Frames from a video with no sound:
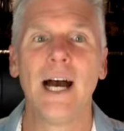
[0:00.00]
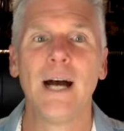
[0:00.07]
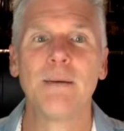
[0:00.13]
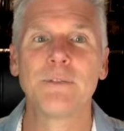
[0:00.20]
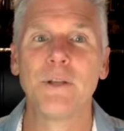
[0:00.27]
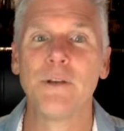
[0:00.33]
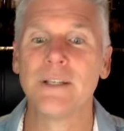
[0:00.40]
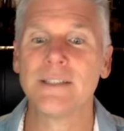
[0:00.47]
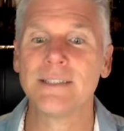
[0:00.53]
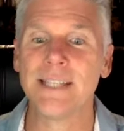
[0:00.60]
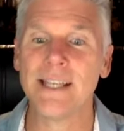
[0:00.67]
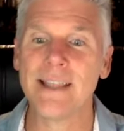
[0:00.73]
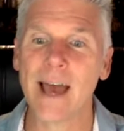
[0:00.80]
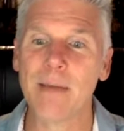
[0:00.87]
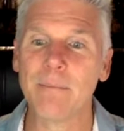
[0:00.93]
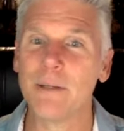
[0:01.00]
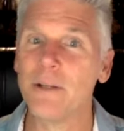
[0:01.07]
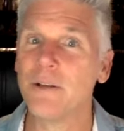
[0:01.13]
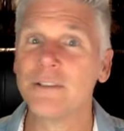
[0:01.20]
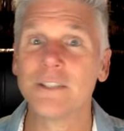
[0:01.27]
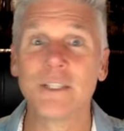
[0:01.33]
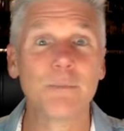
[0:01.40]
So you can see that, but you
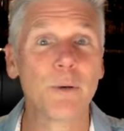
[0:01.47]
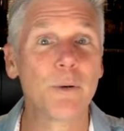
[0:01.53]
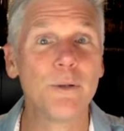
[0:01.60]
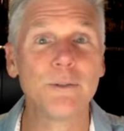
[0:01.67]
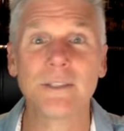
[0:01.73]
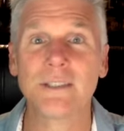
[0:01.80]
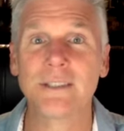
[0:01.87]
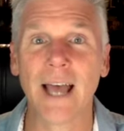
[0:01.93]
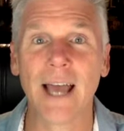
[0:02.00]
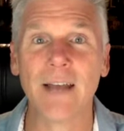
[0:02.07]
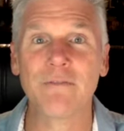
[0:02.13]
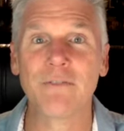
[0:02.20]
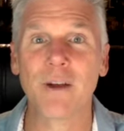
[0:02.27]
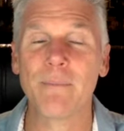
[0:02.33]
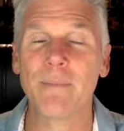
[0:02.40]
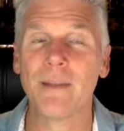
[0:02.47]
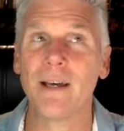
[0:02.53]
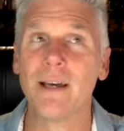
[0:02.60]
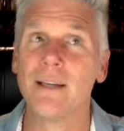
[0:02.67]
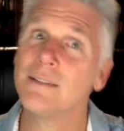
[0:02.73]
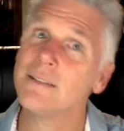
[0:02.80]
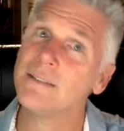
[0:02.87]
can just peruse the site from
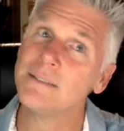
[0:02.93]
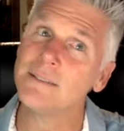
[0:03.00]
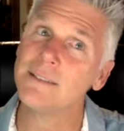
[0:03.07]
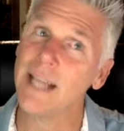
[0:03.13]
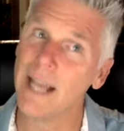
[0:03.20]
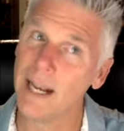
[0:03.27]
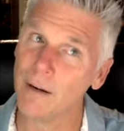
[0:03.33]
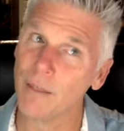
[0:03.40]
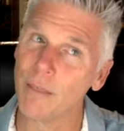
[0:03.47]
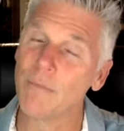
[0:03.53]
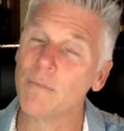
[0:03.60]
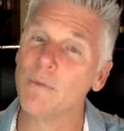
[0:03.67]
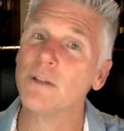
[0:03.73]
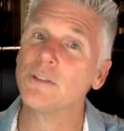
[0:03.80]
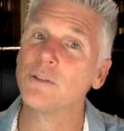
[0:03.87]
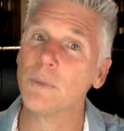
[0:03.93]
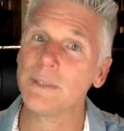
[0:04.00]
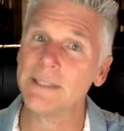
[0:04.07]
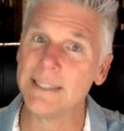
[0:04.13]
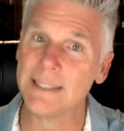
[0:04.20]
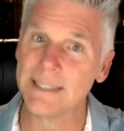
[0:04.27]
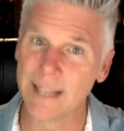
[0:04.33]
the 10th through the
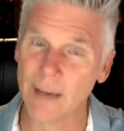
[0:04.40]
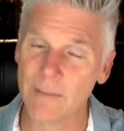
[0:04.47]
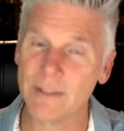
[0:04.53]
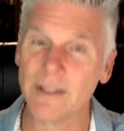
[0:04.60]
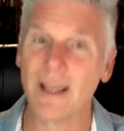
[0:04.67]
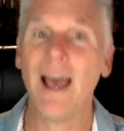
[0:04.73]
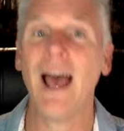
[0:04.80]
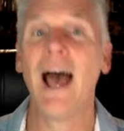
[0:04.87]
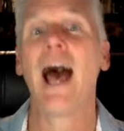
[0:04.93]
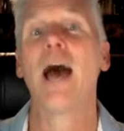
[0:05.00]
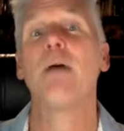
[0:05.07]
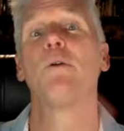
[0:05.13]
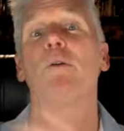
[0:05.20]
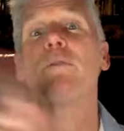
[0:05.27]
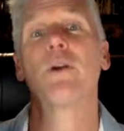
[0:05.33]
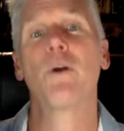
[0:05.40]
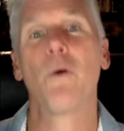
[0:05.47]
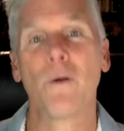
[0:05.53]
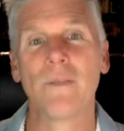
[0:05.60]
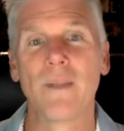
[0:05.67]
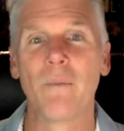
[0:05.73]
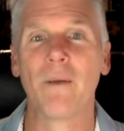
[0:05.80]
27th. I will
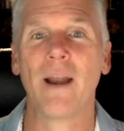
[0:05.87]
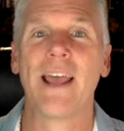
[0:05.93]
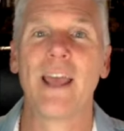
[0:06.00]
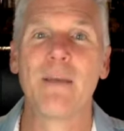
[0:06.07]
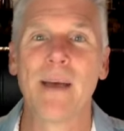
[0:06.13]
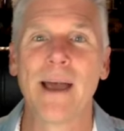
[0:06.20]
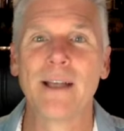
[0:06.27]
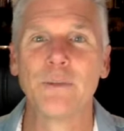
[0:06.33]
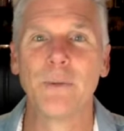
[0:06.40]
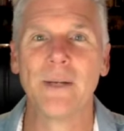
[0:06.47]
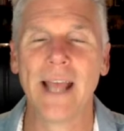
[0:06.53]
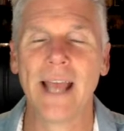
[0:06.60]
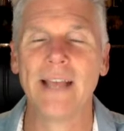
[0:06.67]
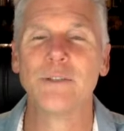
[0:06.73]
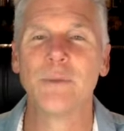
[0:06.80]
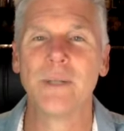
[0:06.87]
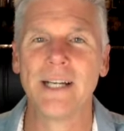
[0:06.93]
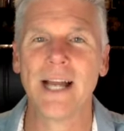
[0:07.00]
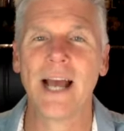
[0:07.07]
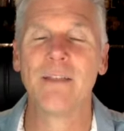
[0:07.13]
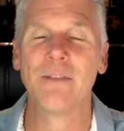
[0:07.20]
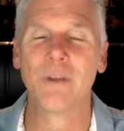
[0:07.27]
record them when I get back, 28th,
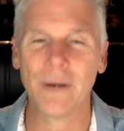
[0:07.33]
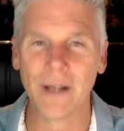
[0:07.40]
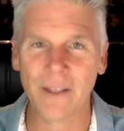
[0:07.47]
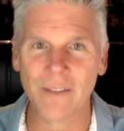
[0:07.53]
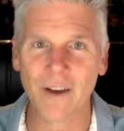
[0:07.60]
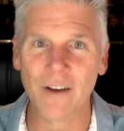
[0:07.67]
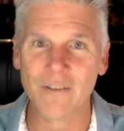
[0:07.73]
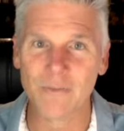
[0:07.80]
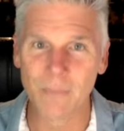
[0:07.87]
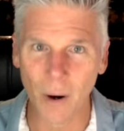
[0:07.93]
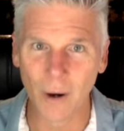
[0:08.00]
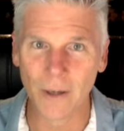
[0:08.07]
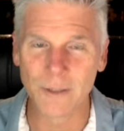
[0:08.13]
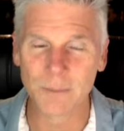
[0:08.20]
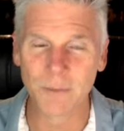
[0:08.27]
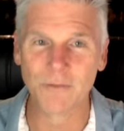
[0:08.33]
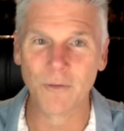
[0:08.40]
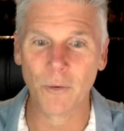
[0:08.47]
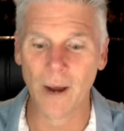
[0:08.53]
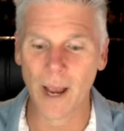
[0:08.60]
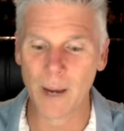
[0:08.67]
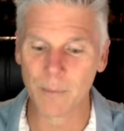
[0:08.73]
29th, 30th of March,
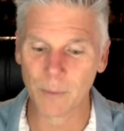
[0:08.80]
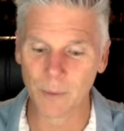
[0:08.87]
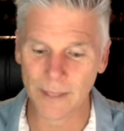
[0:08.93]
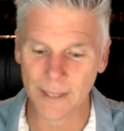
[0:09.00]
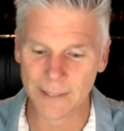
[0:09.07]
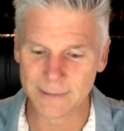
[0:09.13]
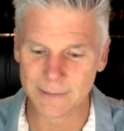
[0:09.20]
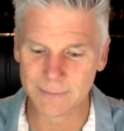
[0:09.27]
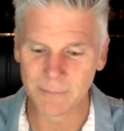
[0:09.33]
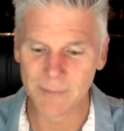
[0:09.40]
before April hits.